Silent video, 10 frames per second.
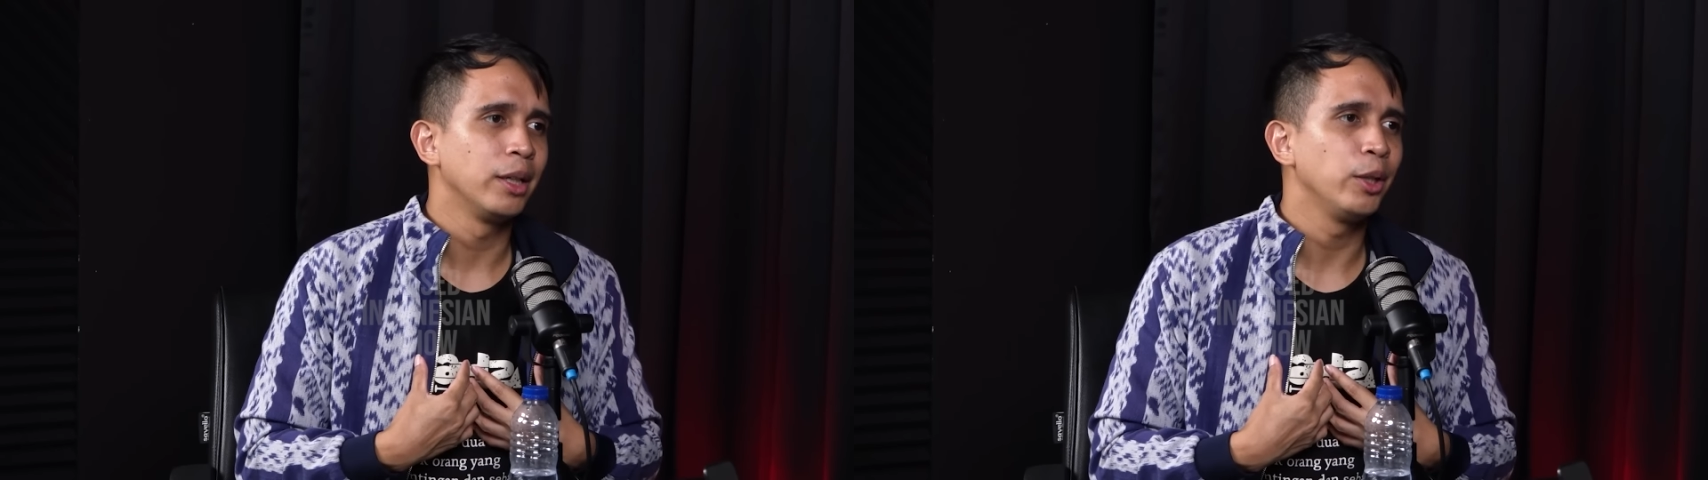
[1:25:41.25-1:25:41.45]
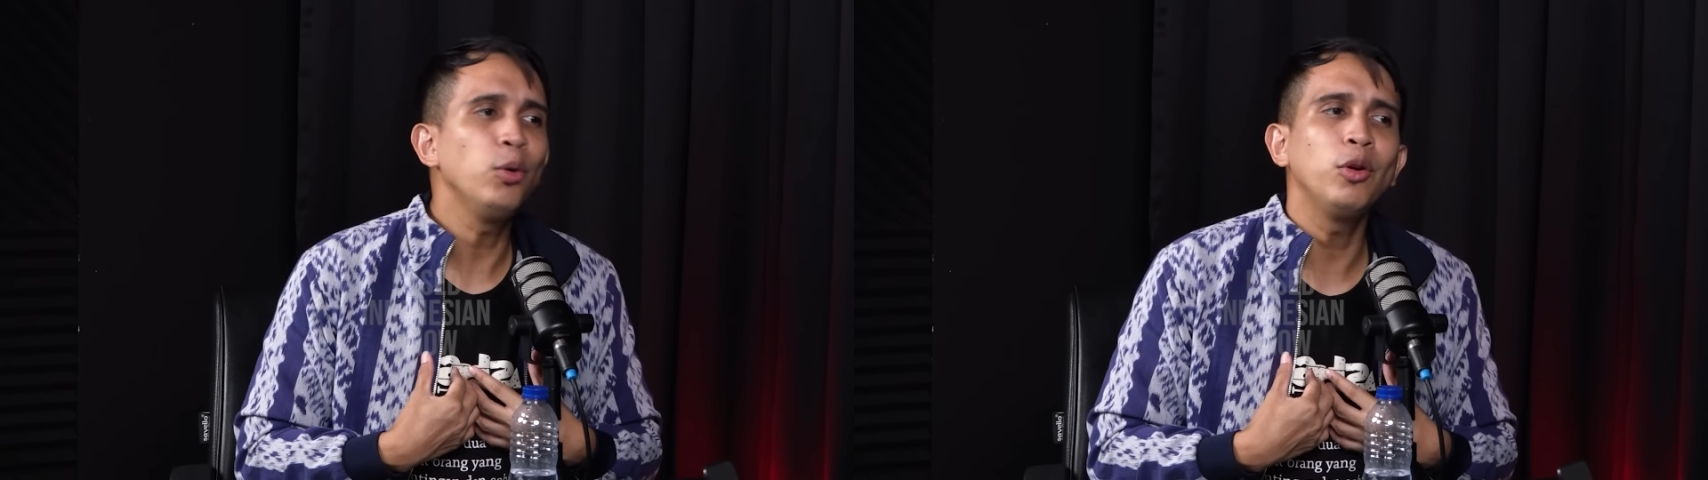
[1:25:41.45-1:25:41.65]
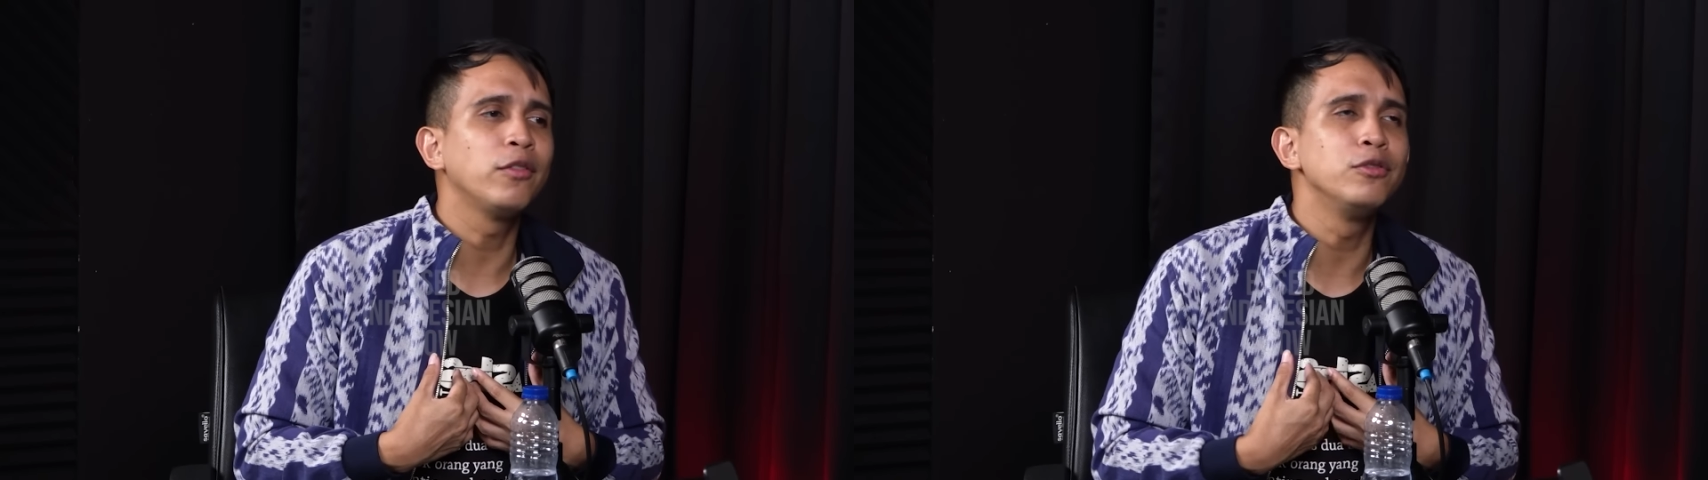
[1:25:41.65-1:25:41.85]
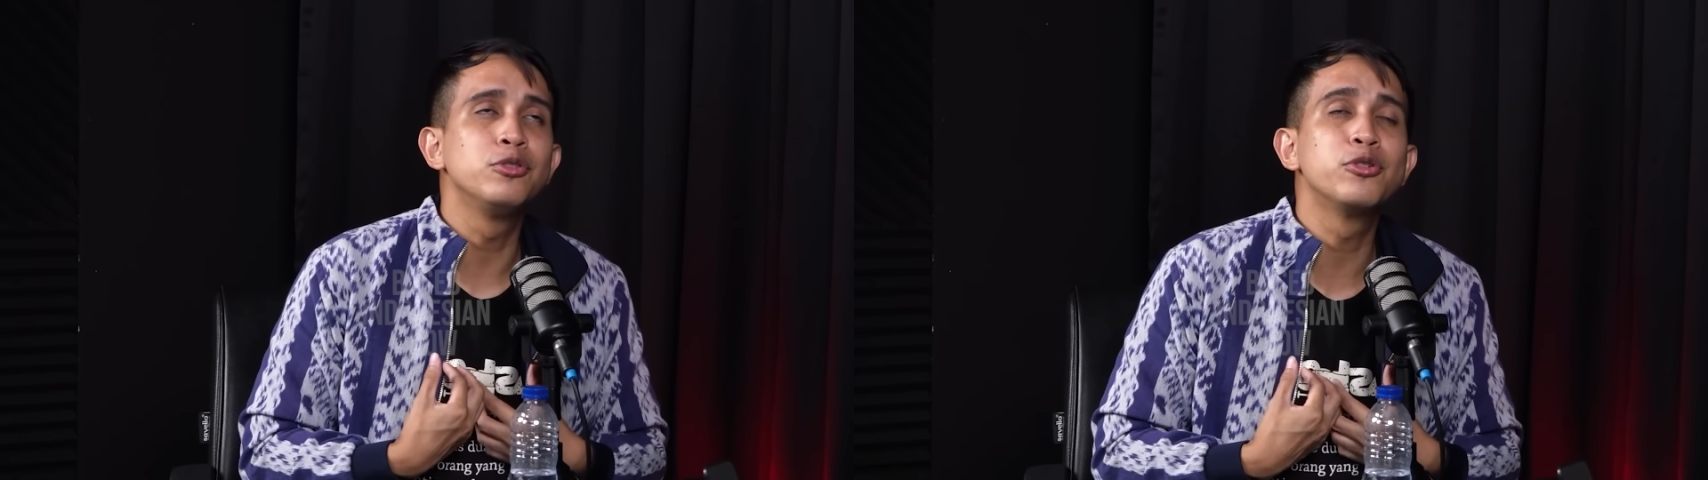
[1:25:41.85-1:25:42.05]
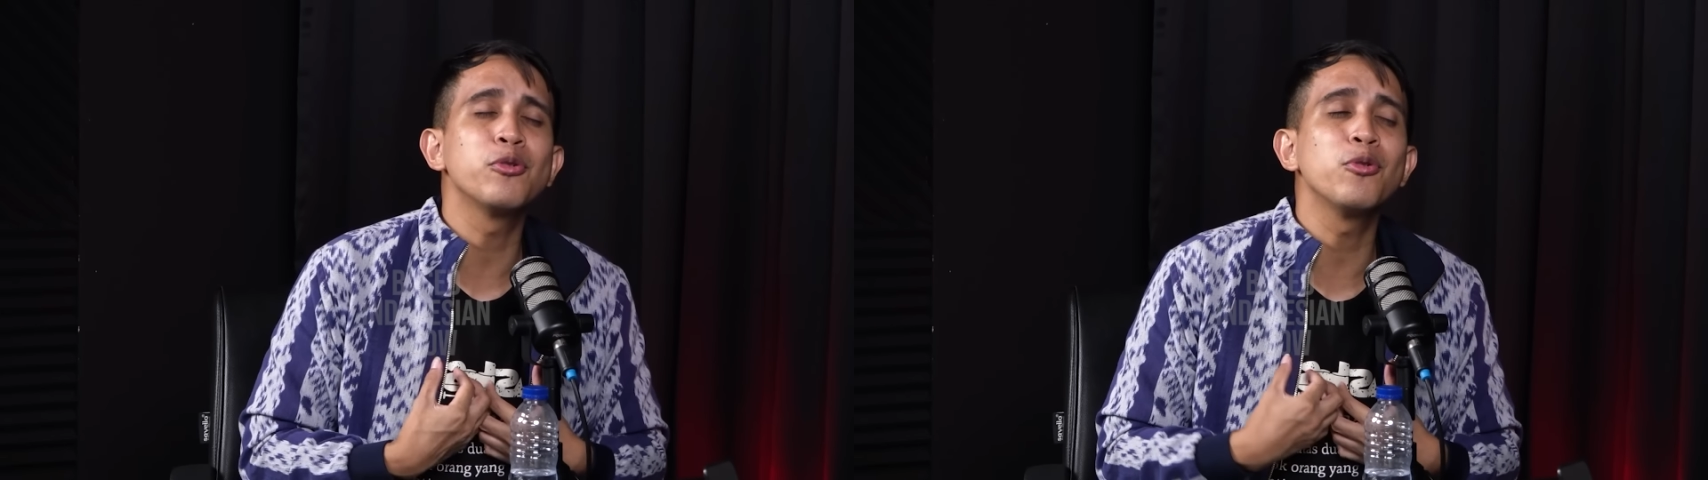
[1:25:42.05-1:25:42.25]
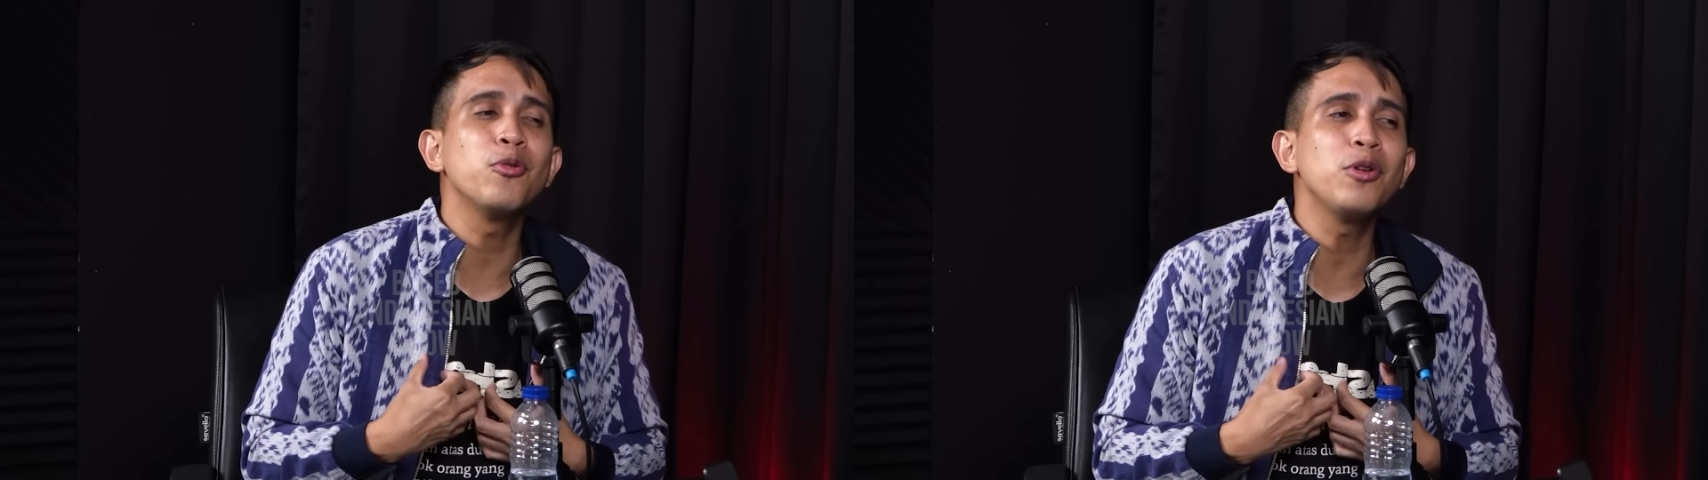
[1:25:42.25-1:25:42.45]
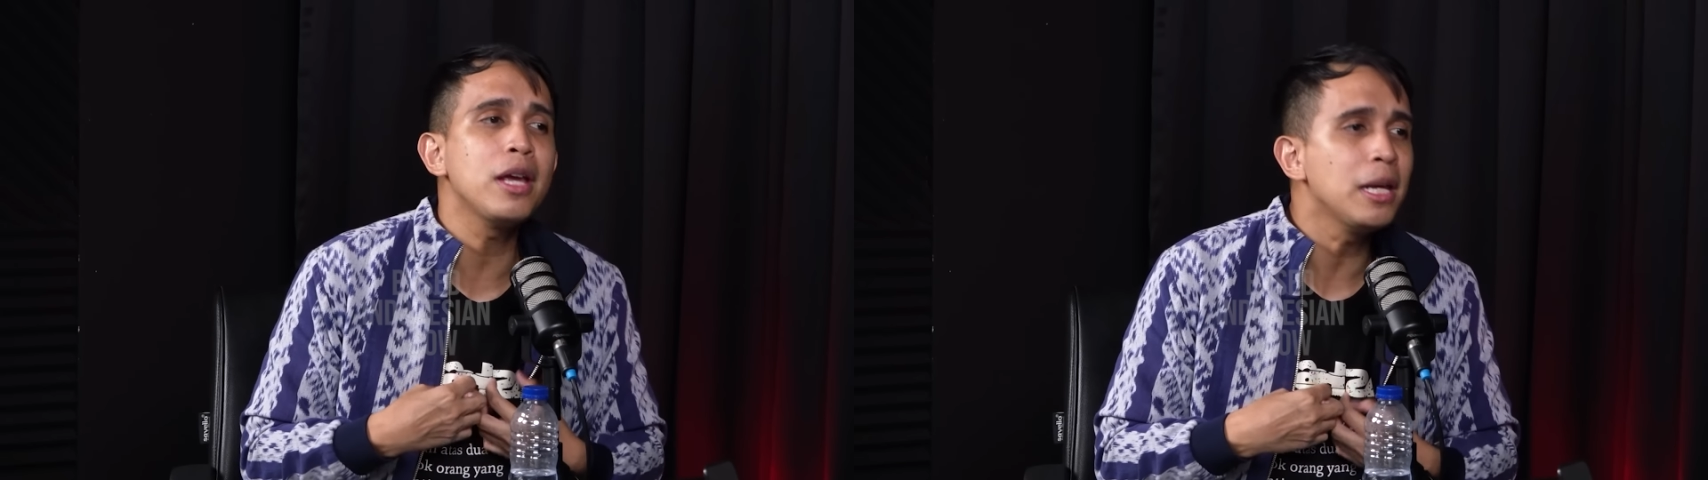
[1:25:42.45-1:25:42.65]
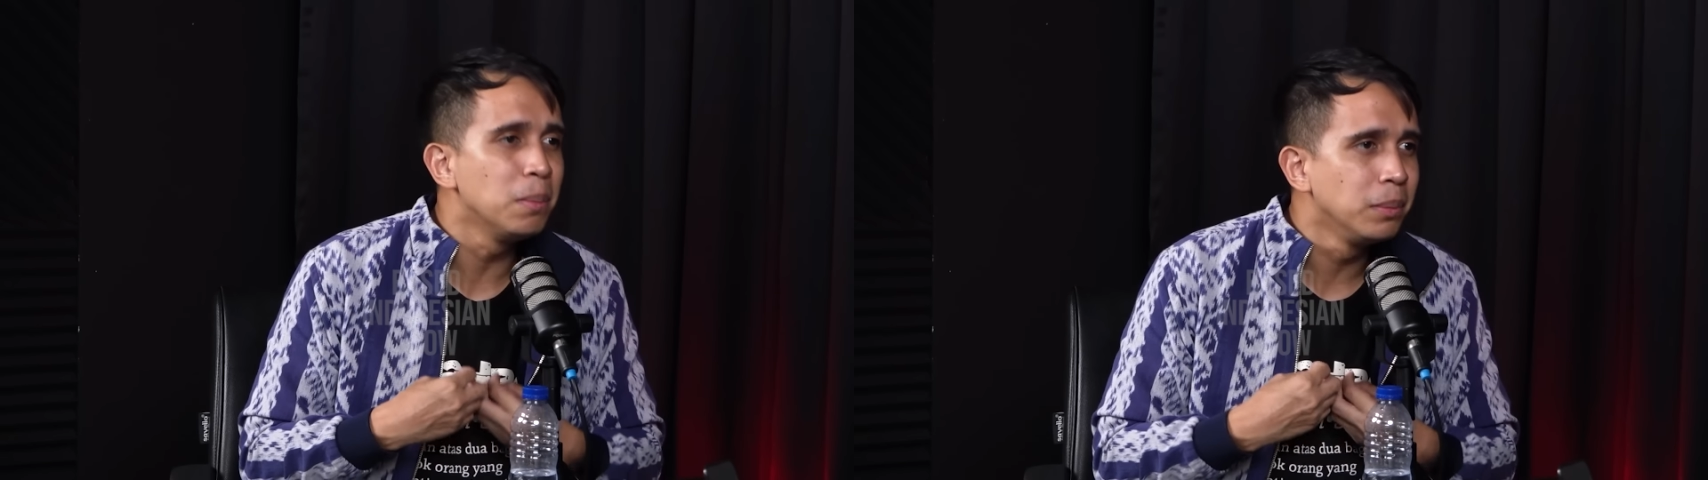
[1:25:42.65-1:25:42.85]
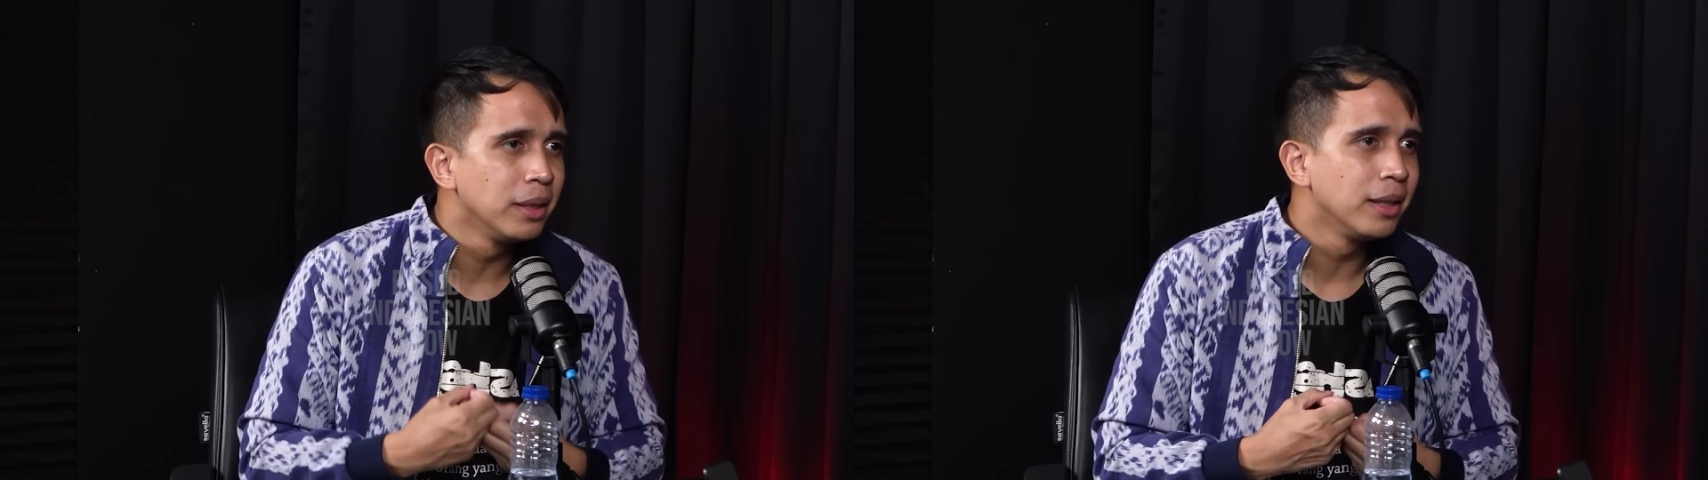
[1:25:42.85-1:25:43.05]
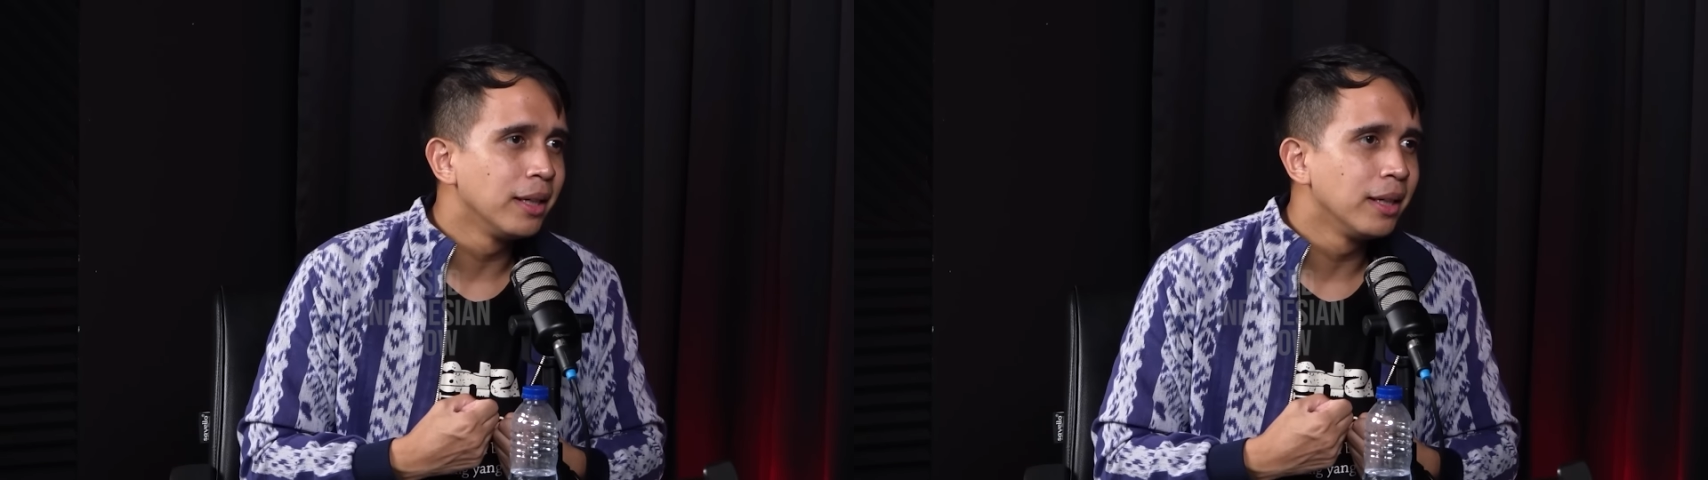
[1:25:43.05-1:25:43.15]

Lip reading: You would have dreamed